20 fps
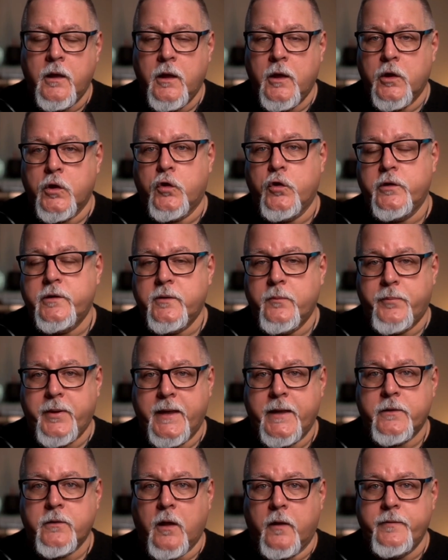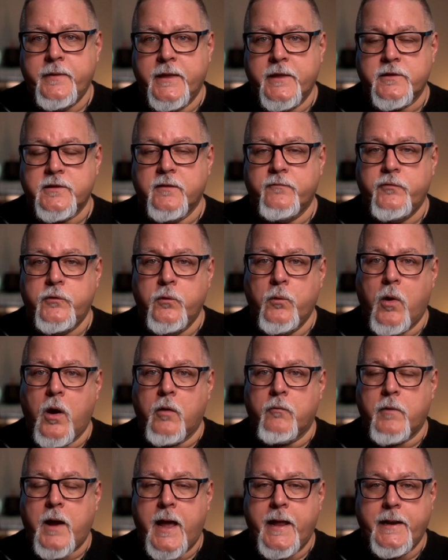could depend on this. If you are
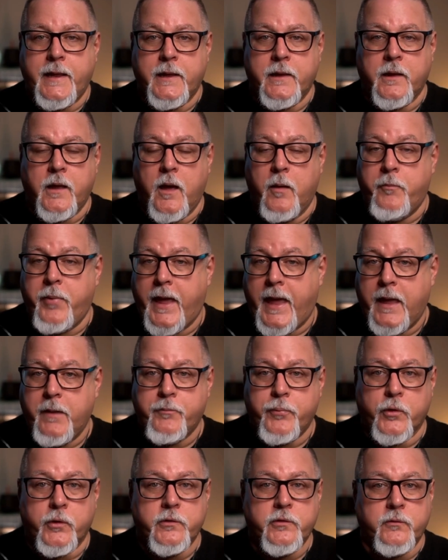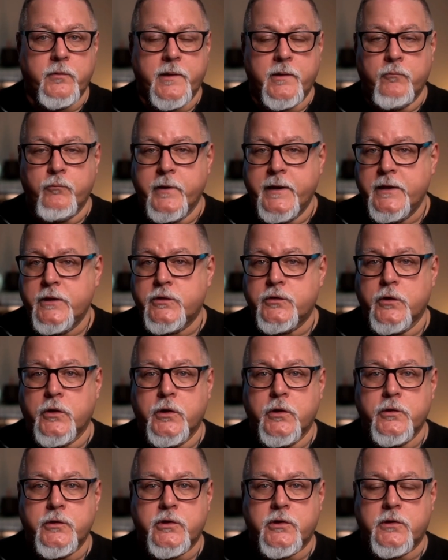writing a paper, doing
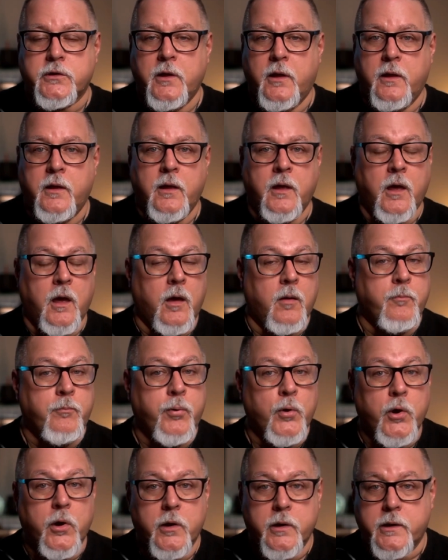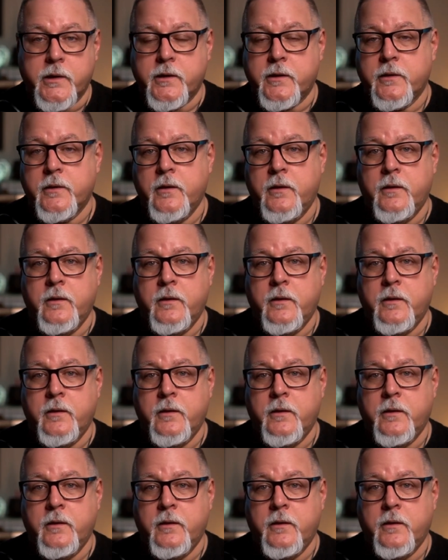research, a book,